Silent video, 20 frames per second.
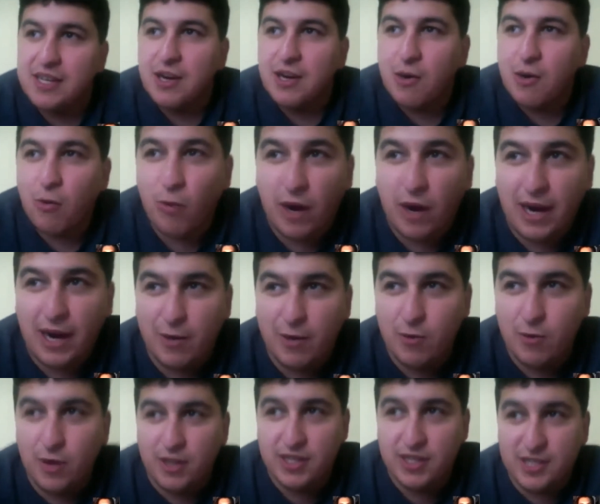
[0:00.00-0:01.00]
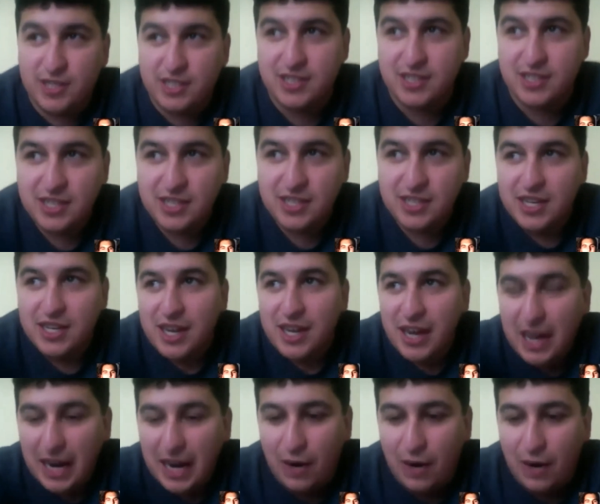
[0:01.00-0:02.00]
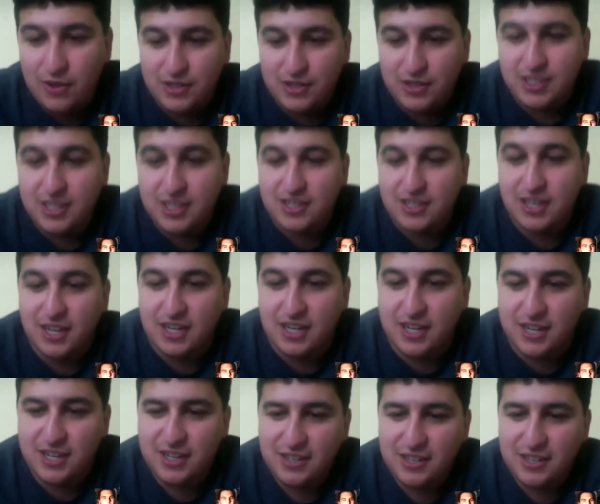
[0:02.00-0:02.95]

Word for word: Why wasn't Howard the Duck